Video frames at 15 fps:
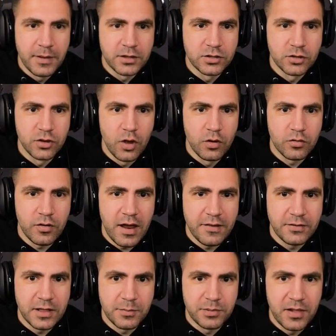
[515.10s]
I'm in the low
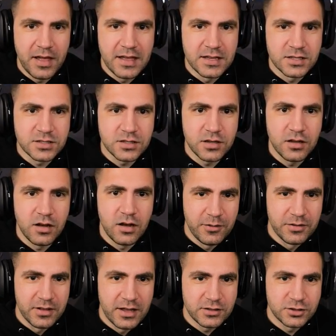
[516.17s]
gravity place. I
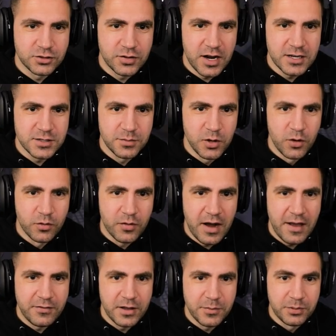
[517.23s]
would like to try some low
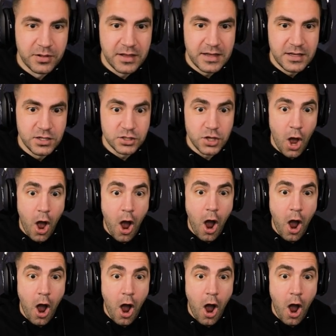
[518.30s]
gravity, please.